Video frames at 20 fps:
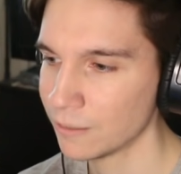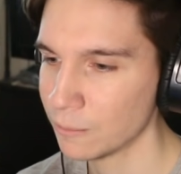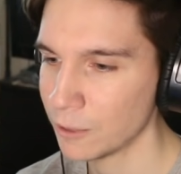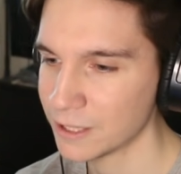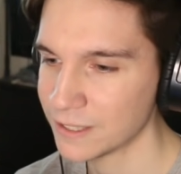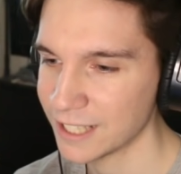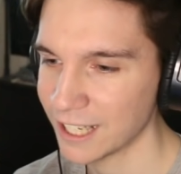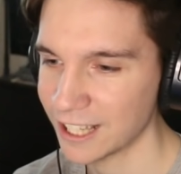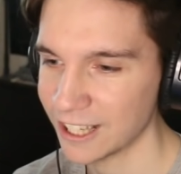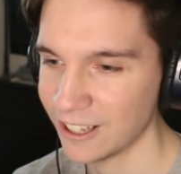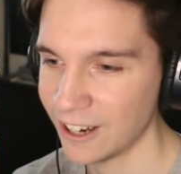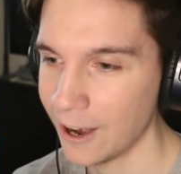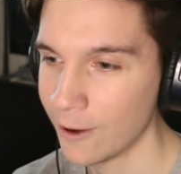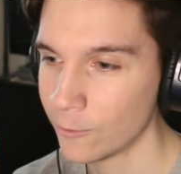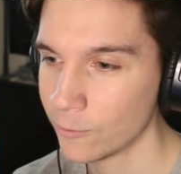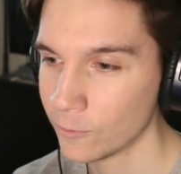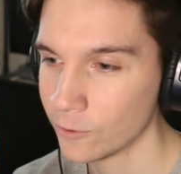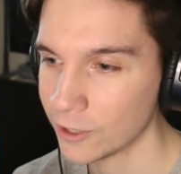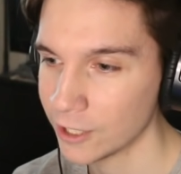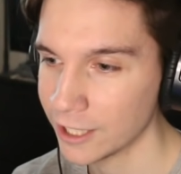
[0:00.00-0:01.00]
in particular,
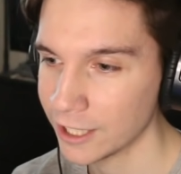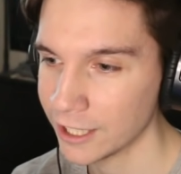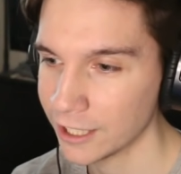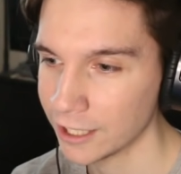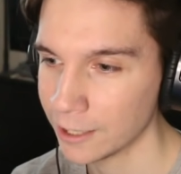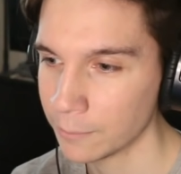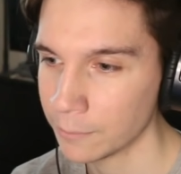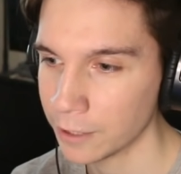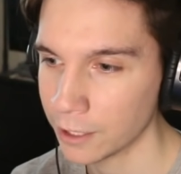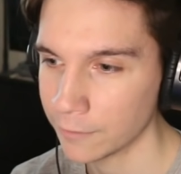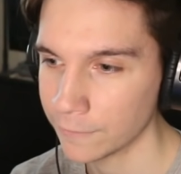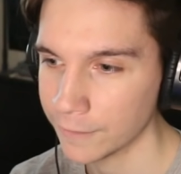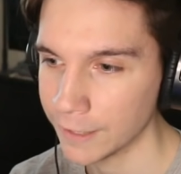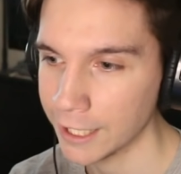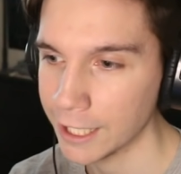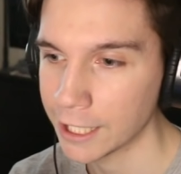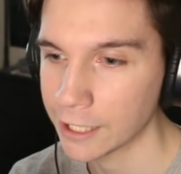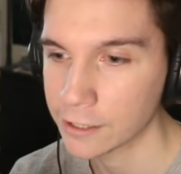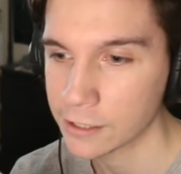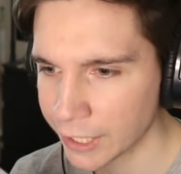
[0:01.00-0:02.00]
I'm really a big
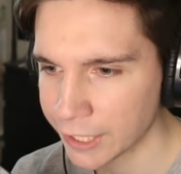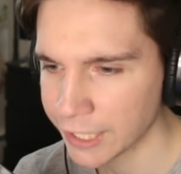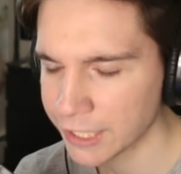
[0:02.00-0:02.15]
fan.